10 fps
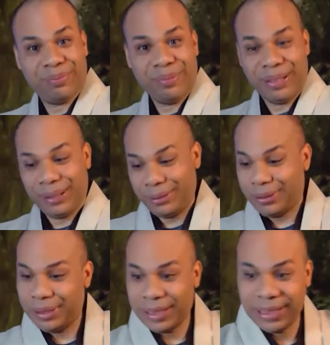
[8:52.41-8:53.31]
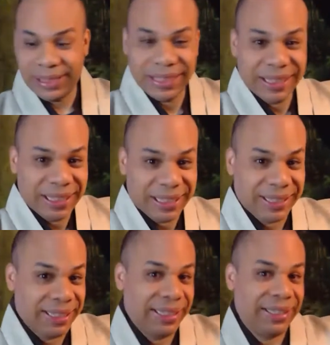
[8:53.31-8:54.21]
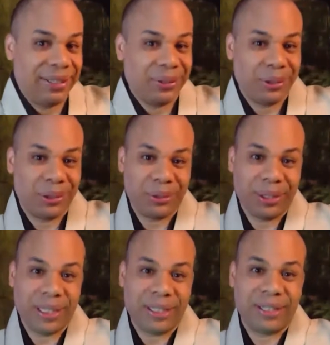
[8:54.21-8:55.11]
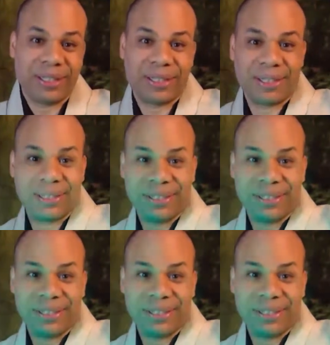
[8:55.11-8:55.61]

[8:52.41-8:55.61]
it looks nice and then it's easy to showcase